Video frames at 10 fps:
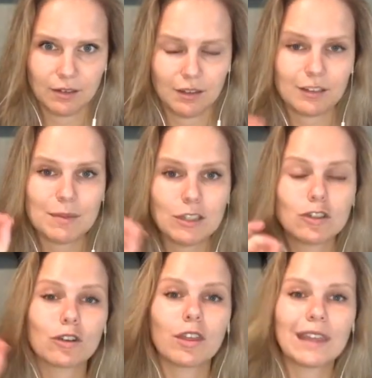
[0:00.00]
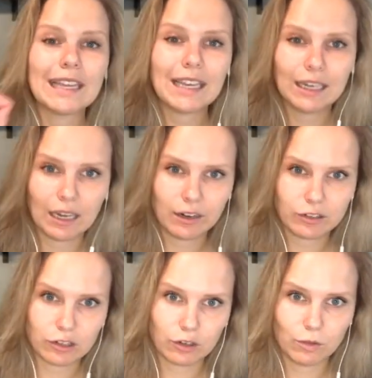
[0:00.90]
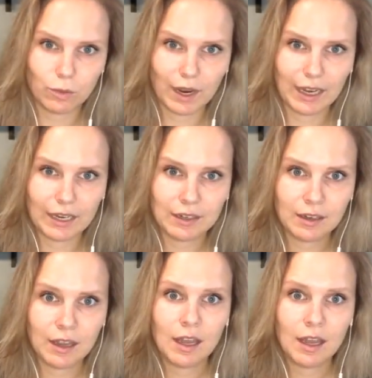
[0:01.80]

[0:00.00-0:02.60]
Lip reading: This means you're thinking in a certain way,